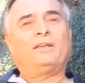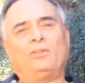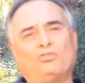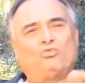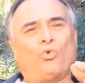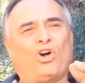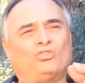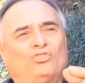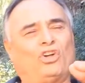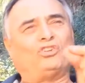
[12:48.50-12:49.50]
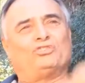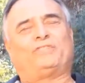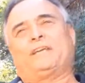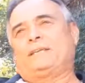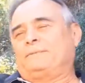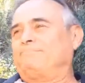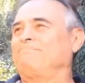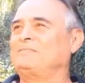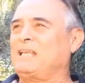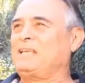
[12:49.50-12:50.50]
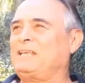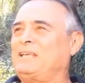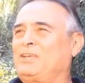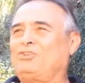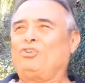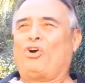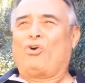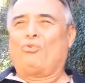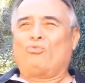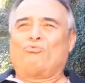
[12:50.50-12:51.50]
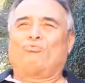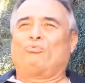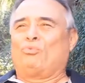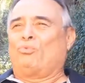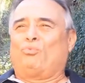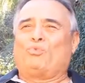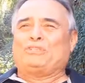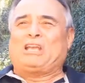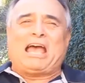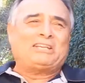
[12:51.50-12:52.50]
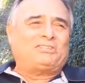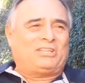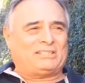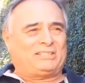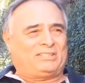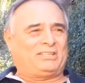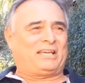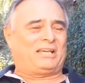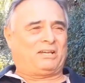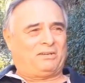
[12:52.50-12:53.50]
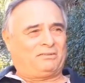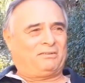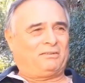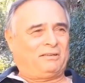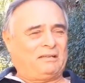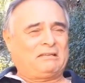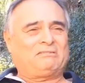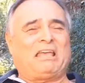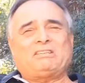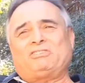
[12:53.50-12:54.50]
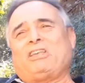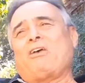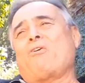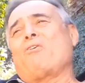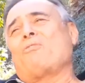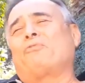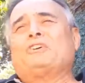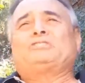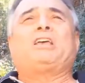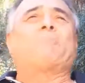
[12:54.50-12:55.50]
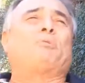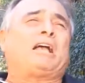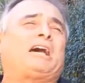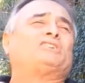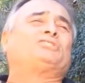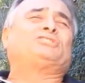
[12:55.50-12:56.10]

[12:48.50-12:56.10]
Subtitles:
And here's another thing. You know, when guys get sick, they say, oh, for example, I got a